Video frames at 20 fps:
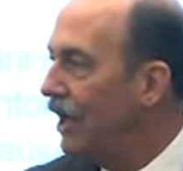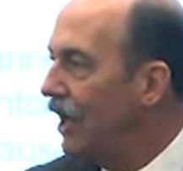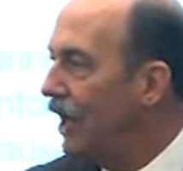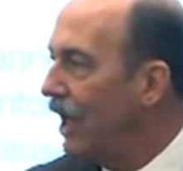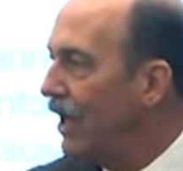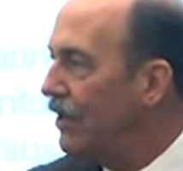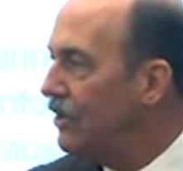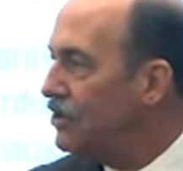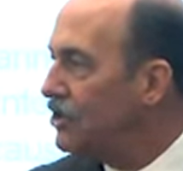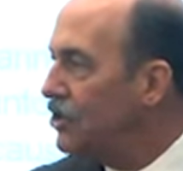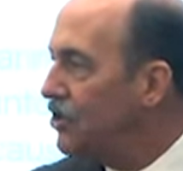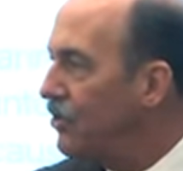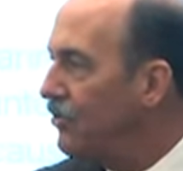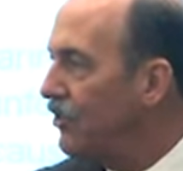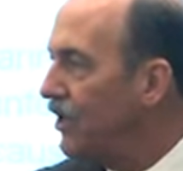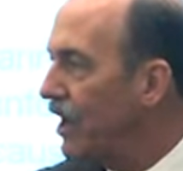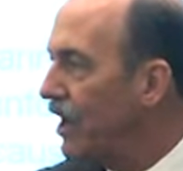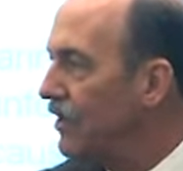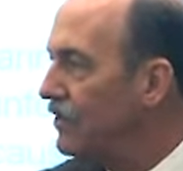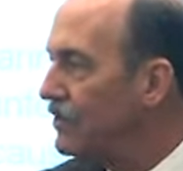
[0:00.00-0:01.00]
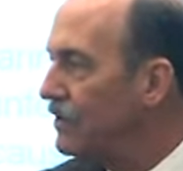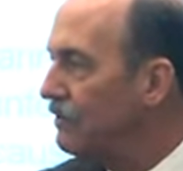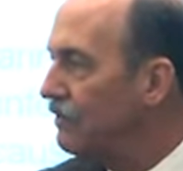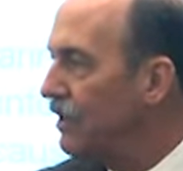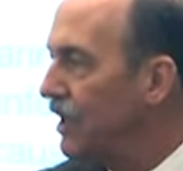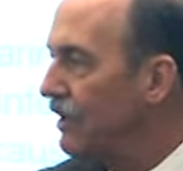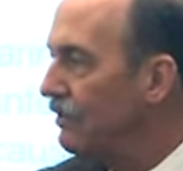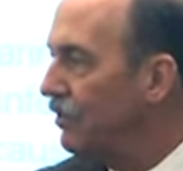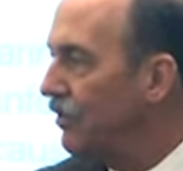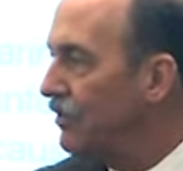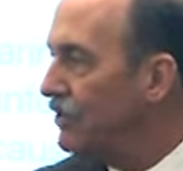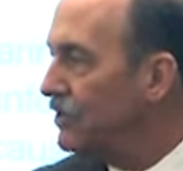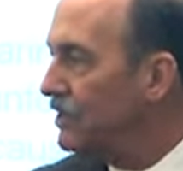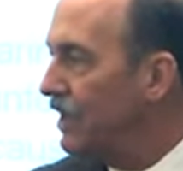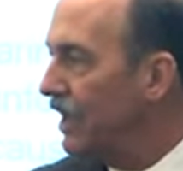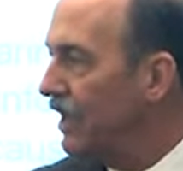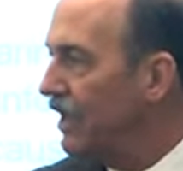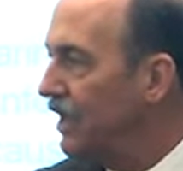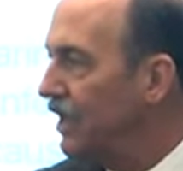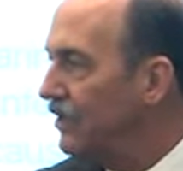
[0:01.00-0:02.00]
And there's 2,000 people
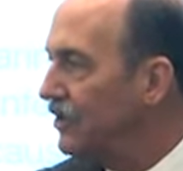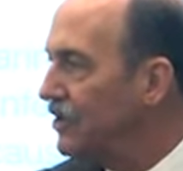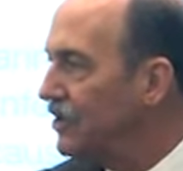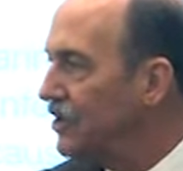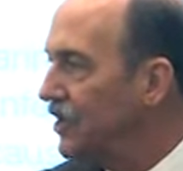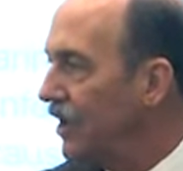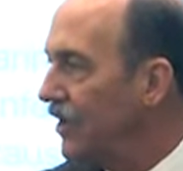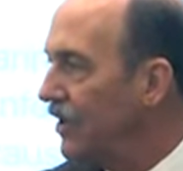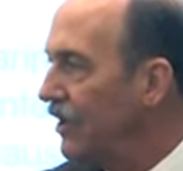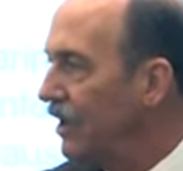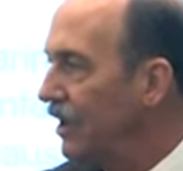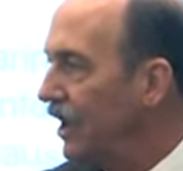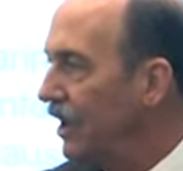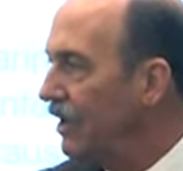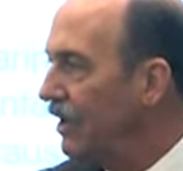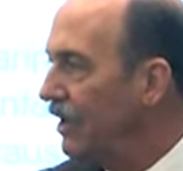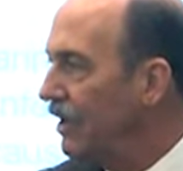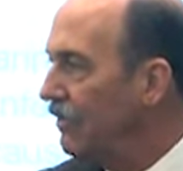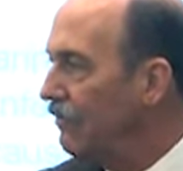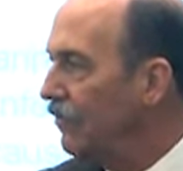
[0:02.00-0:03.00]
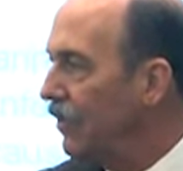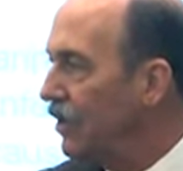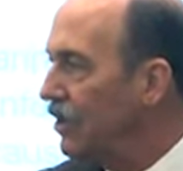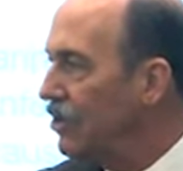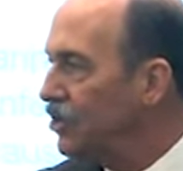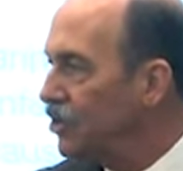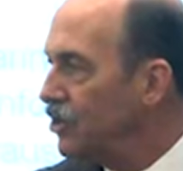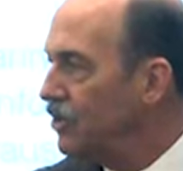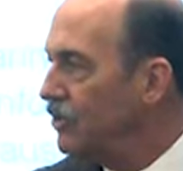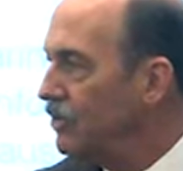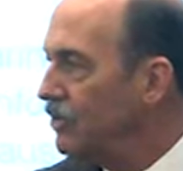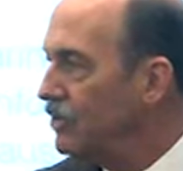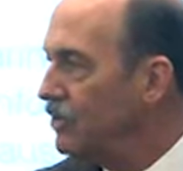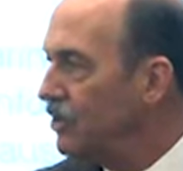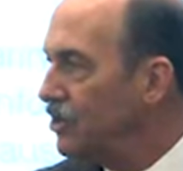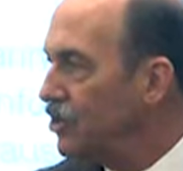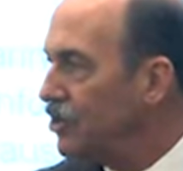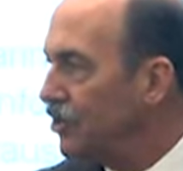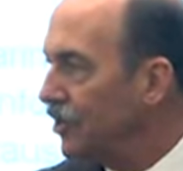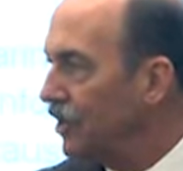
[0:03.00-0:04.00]
standing at the starting gate in running shoes
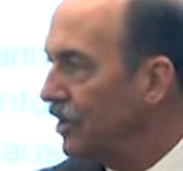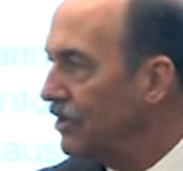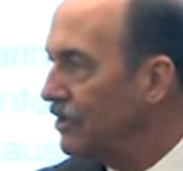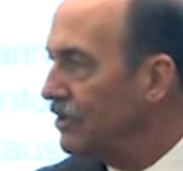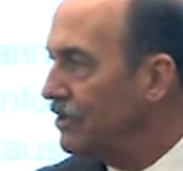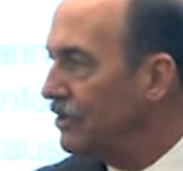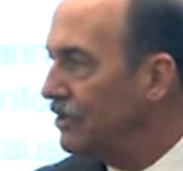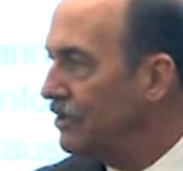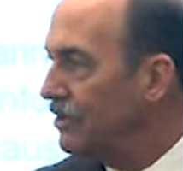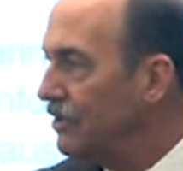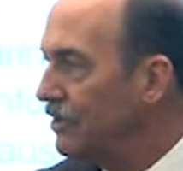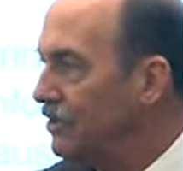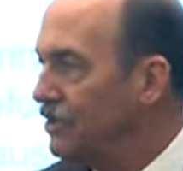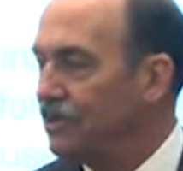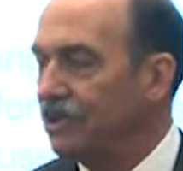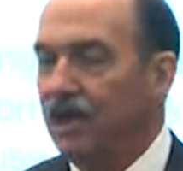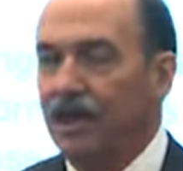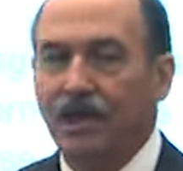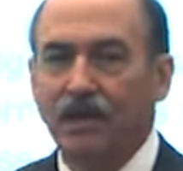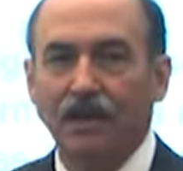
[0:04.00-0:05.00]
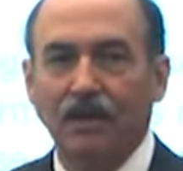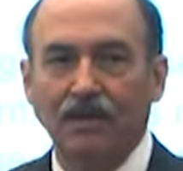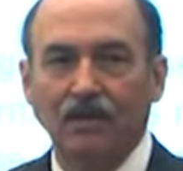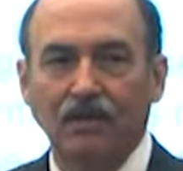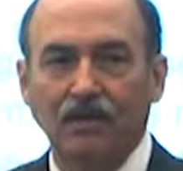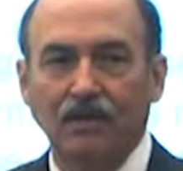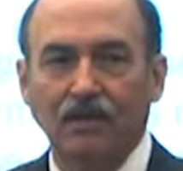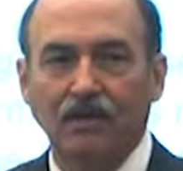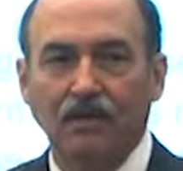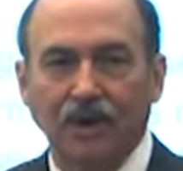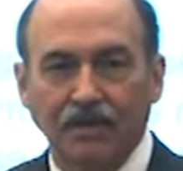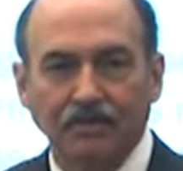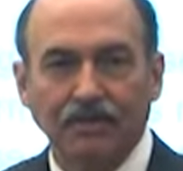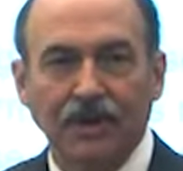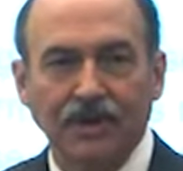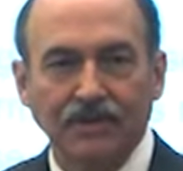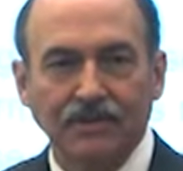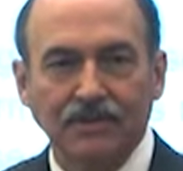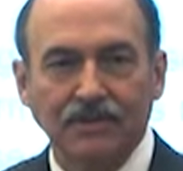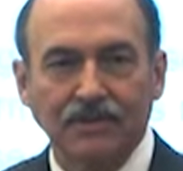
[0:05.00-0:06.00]
and shorts saying, what
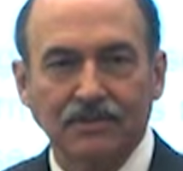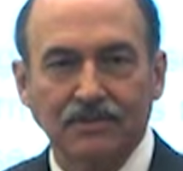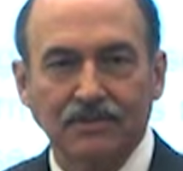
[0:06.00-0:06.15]
race?